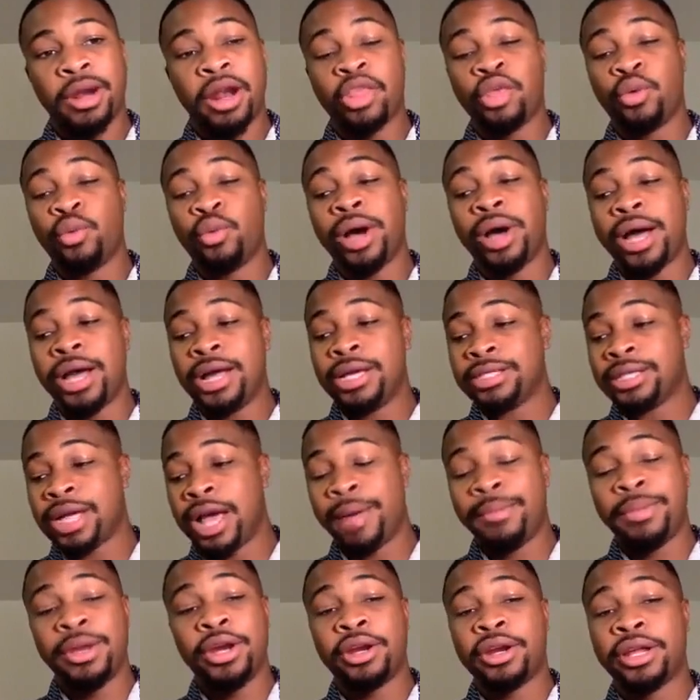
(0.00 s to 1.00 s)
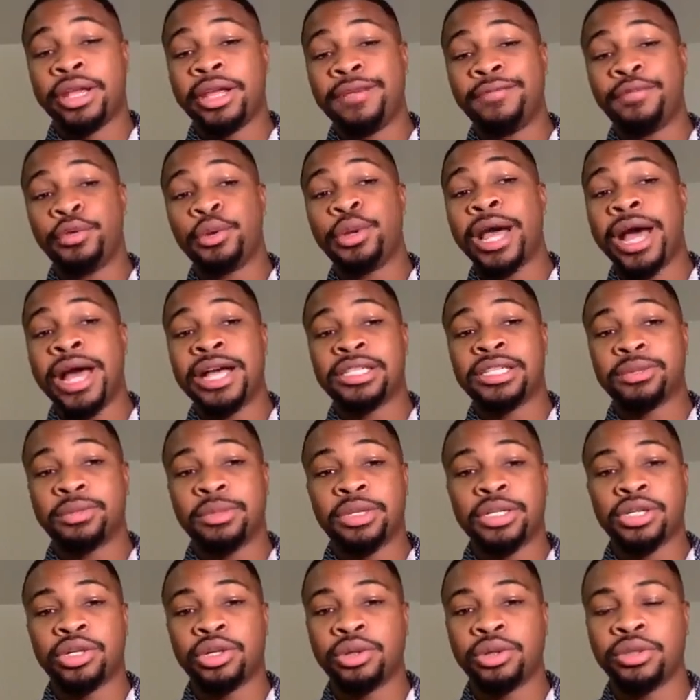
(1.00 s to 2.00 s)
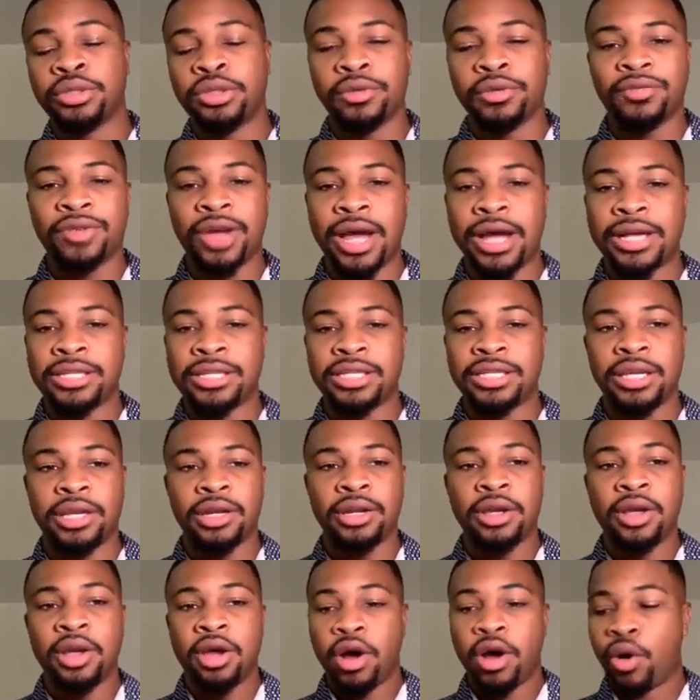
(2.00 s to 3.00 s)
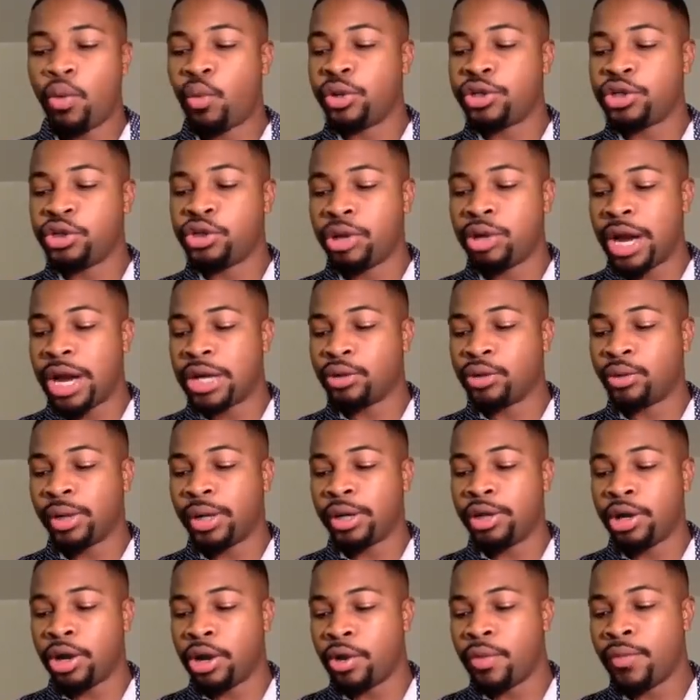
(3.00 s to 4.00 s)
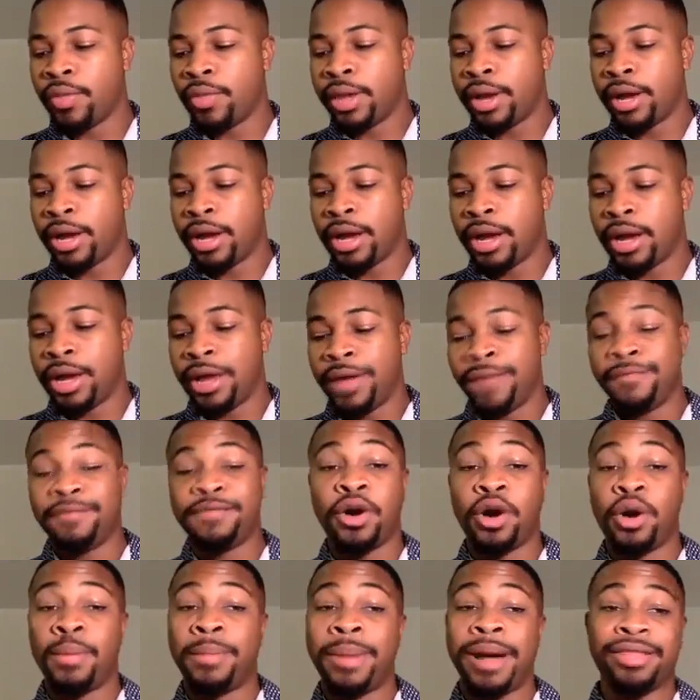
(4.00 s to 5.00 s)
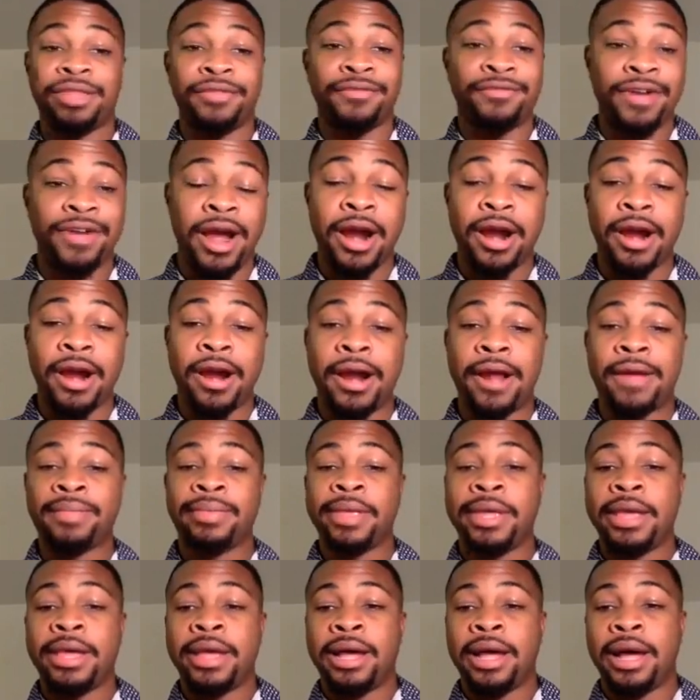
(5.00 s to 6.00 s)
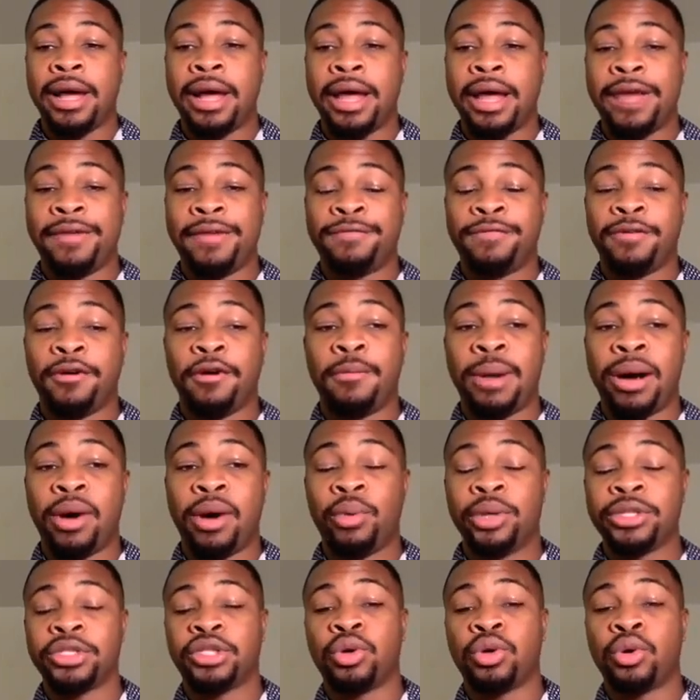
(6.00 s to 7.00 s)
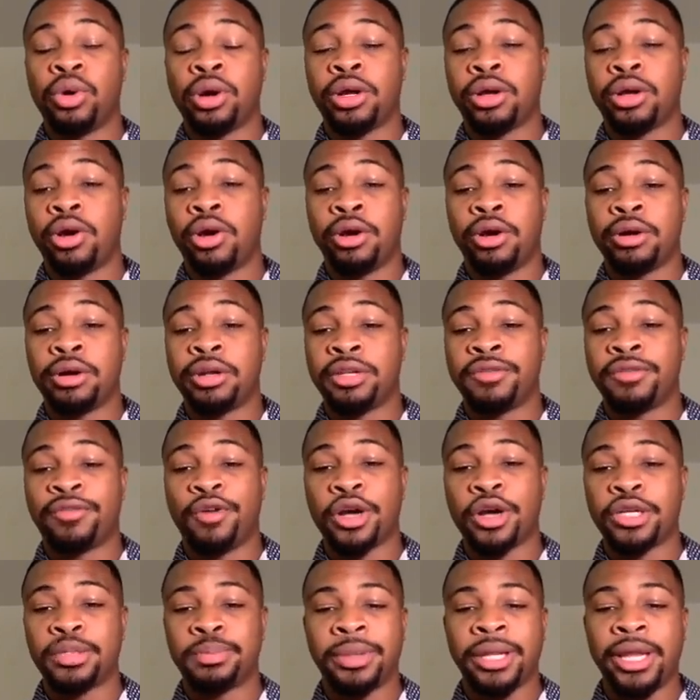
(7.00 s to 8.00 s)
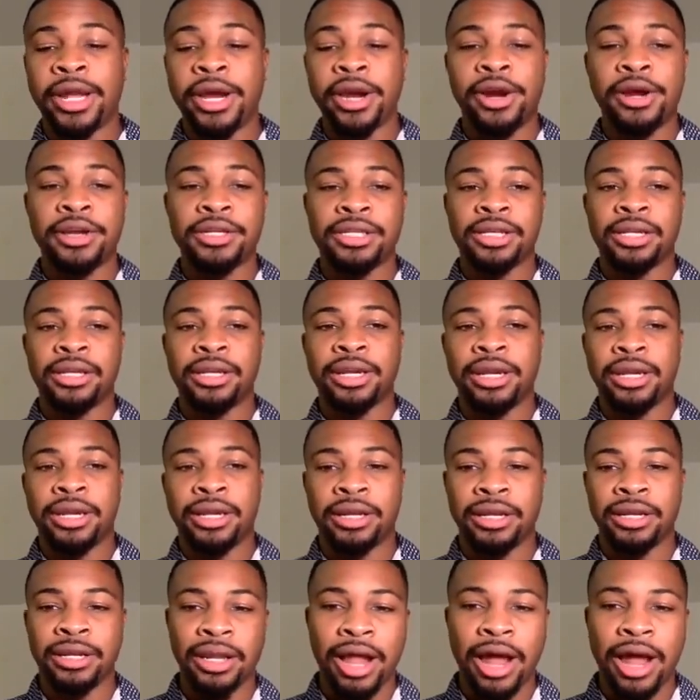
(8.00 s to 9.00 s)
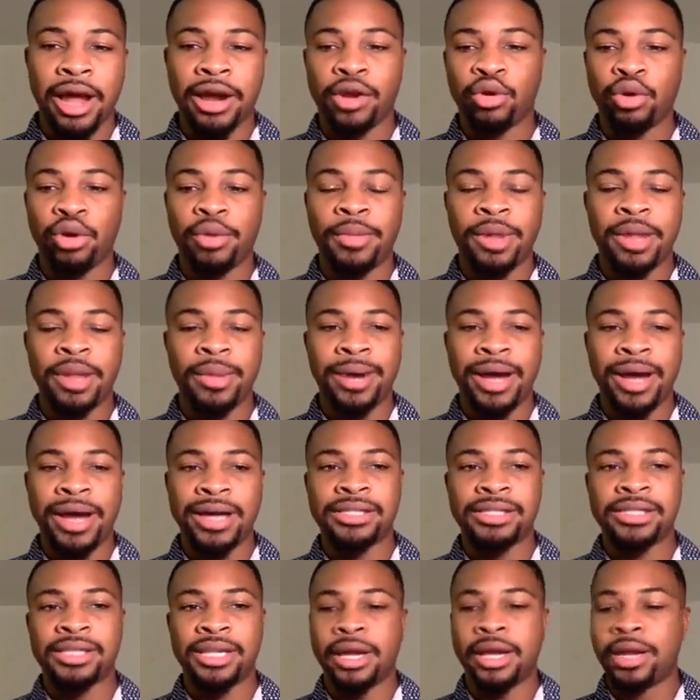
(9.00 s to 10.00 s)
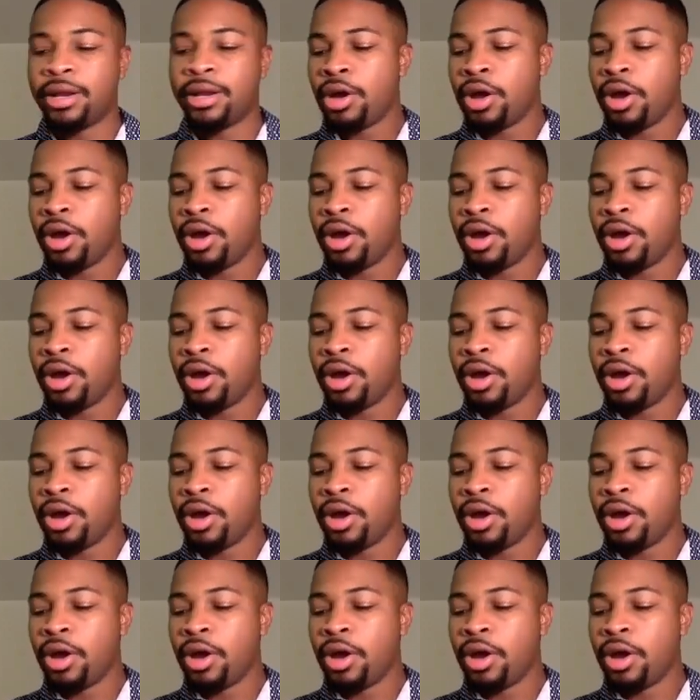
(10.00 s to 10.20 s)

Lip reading: otherwise, I'm here to give you guys some exclusive content on what you guys want to know. Info about the firing, info about what's going on as far as players and the locker room and the mindset,